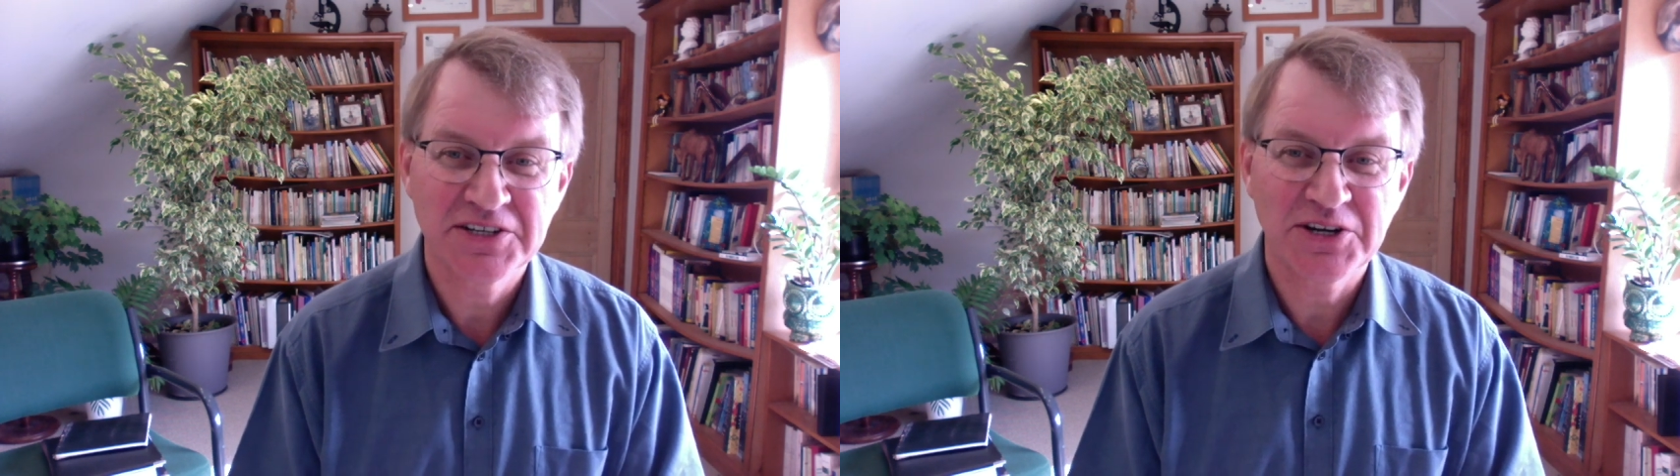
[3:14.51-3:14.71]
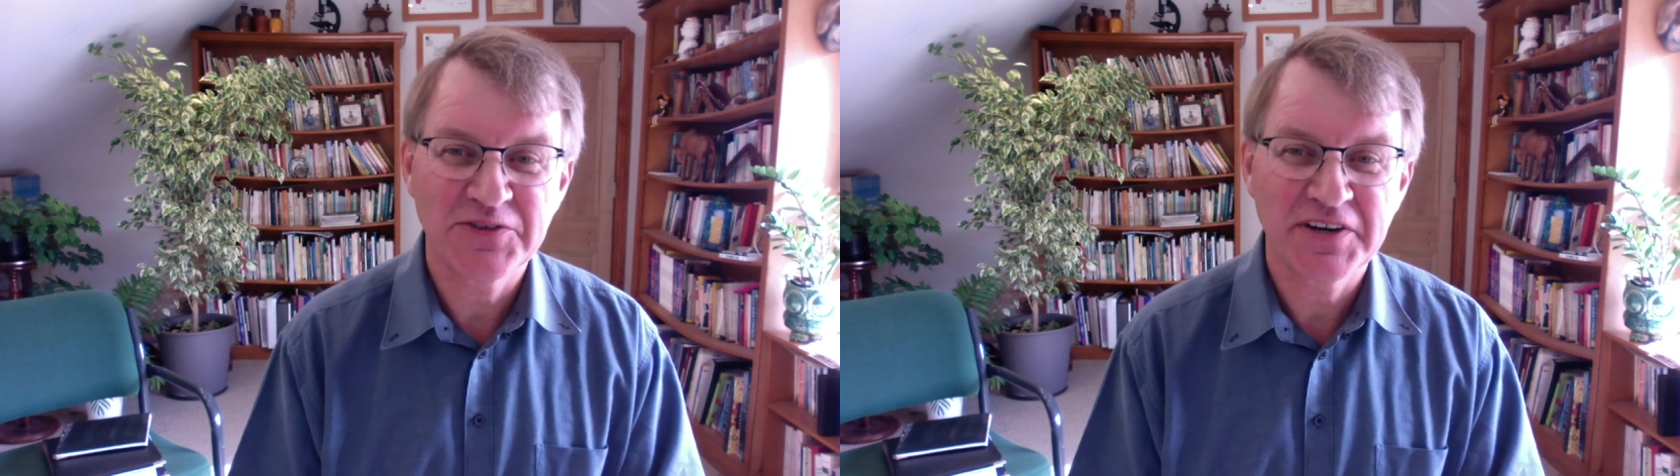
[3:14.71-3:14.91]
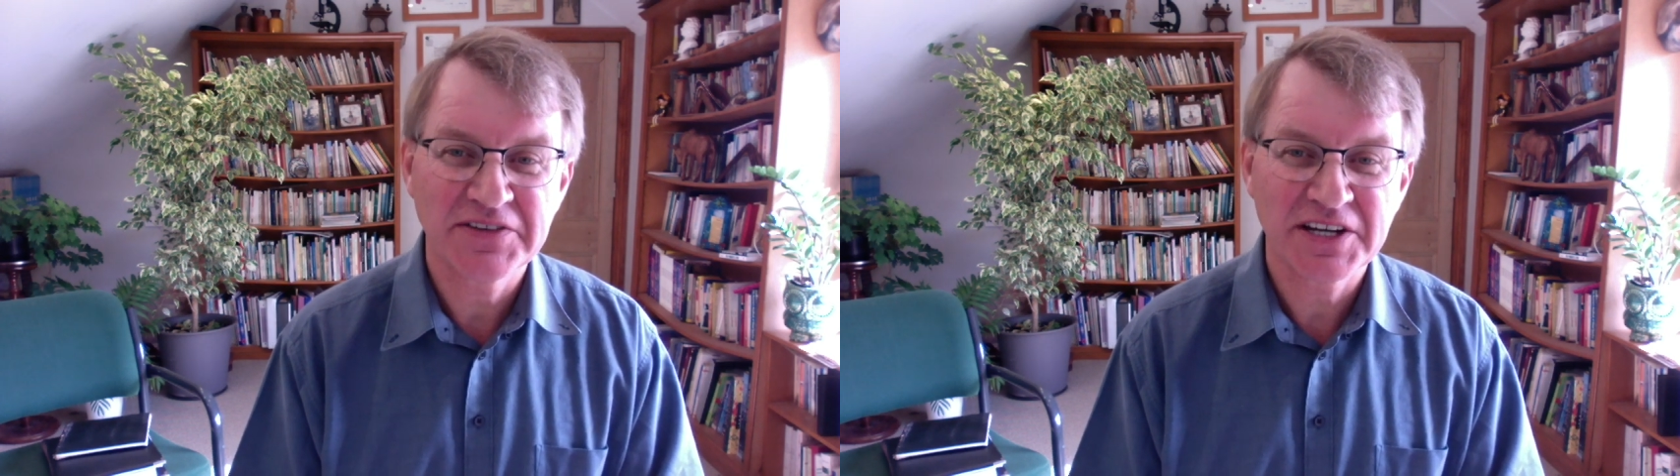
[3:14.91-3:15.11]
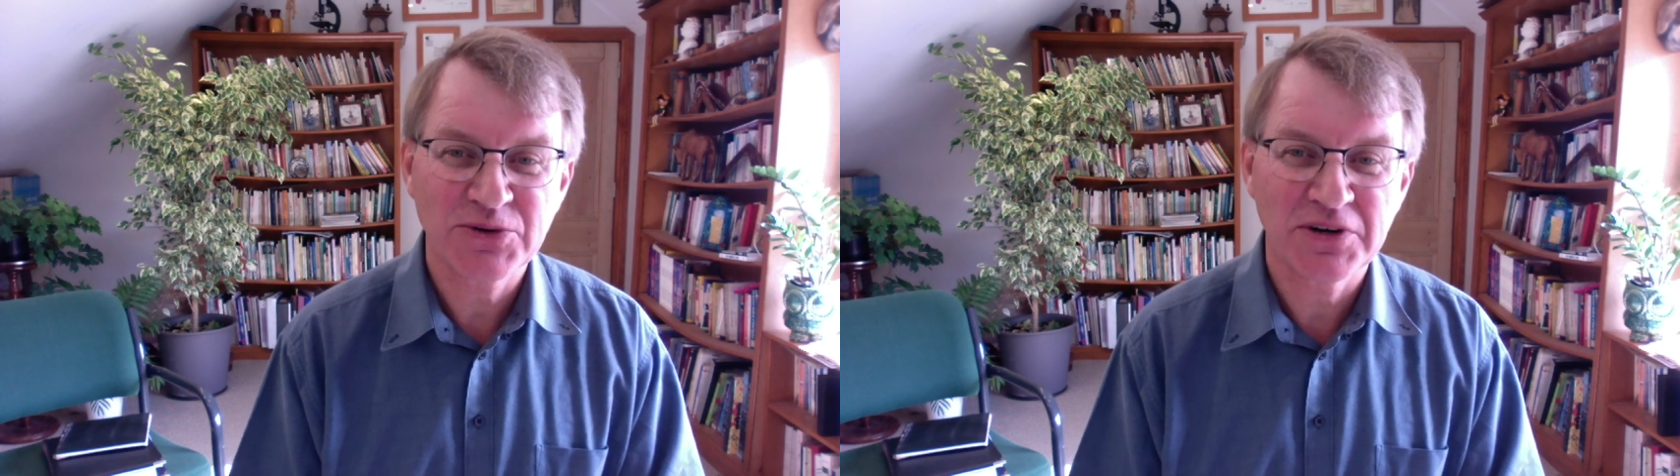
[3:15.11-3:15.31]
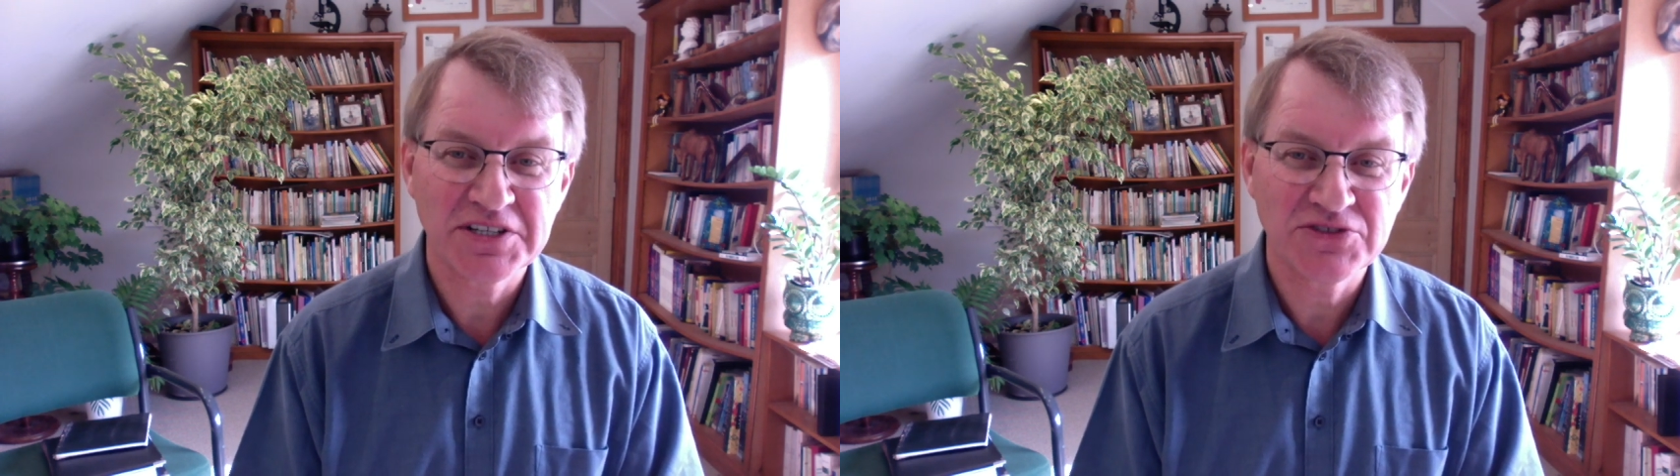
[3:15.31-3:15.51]
I found that
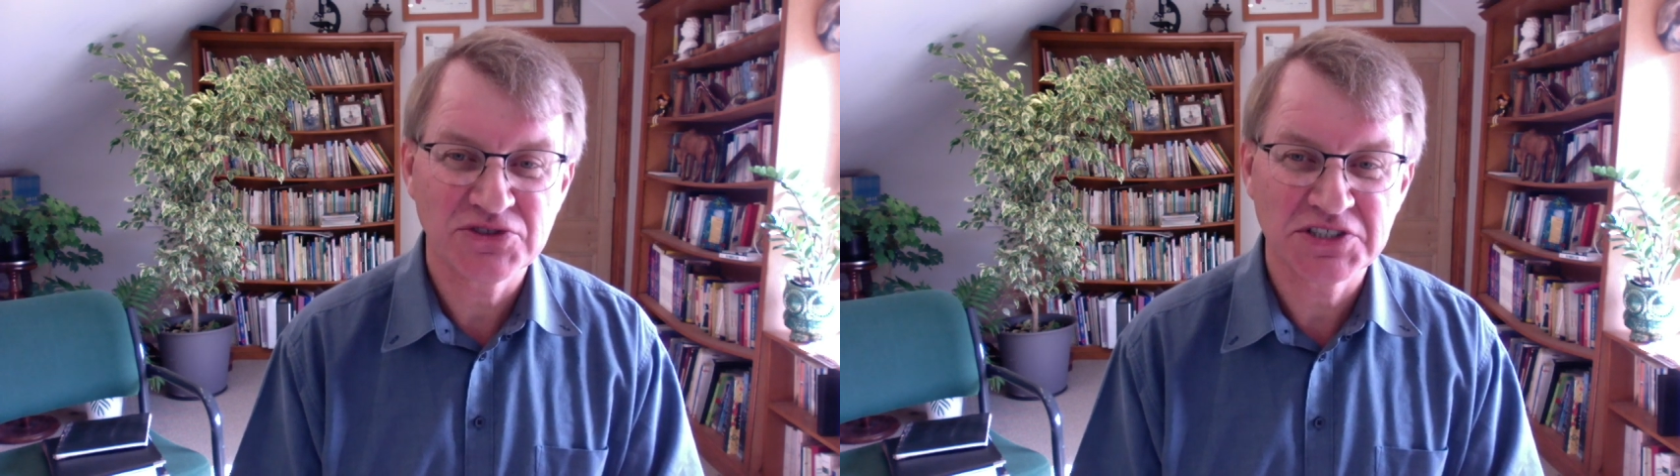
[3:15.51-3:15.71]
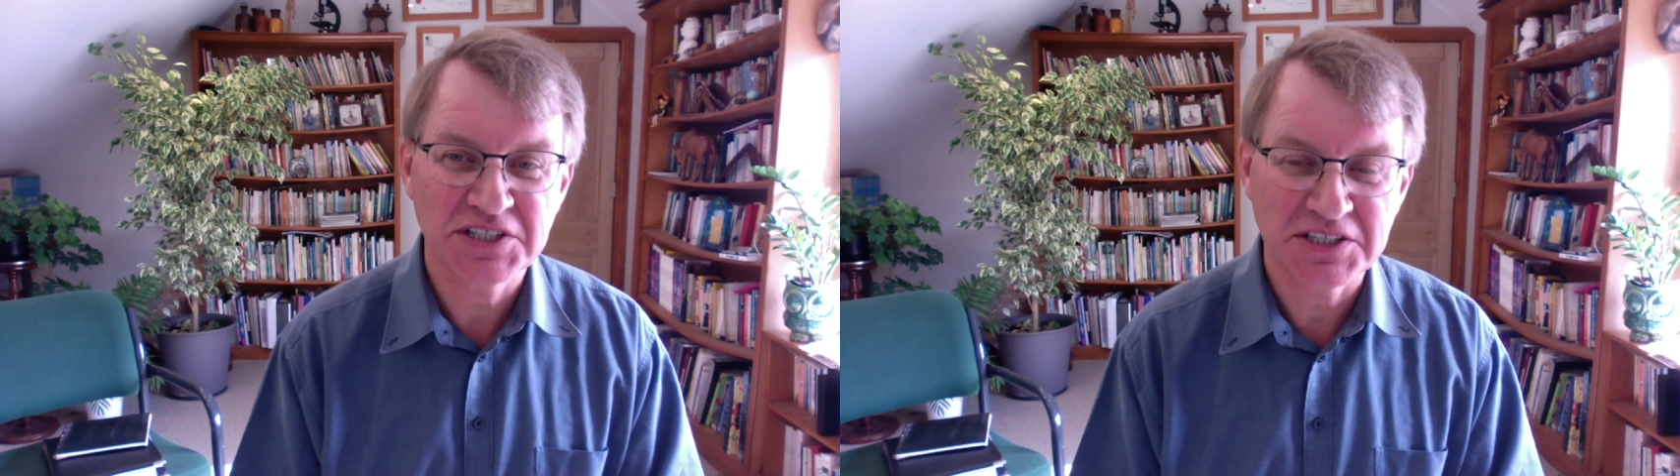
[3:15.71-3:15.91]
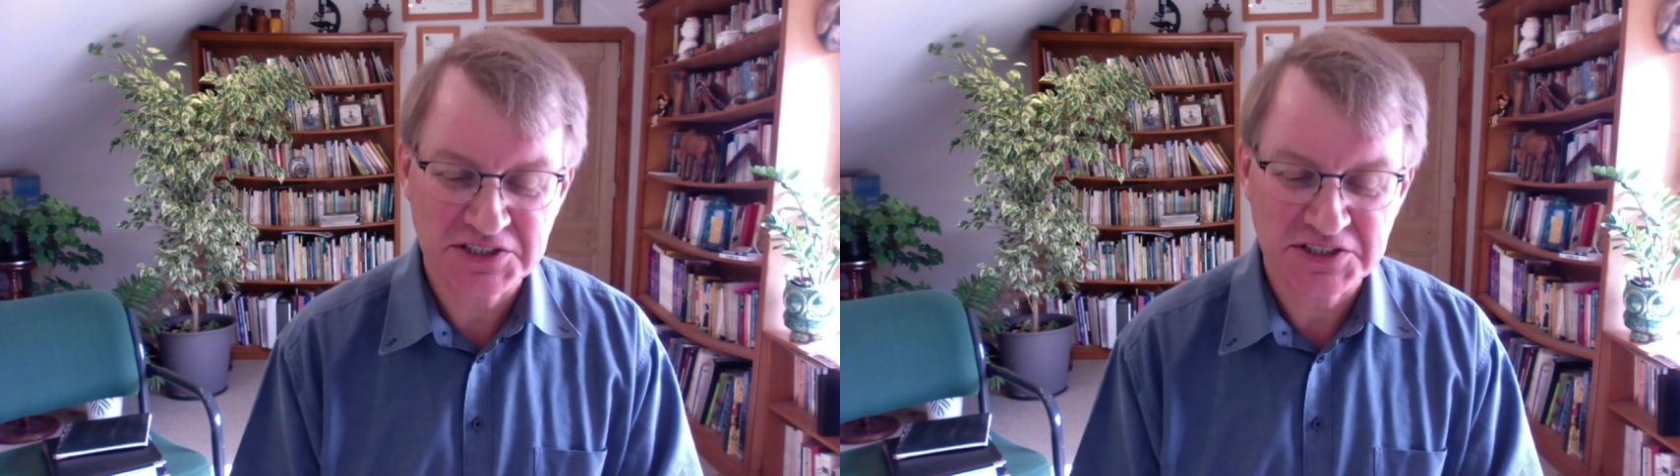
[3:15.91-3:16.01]
quite interesting.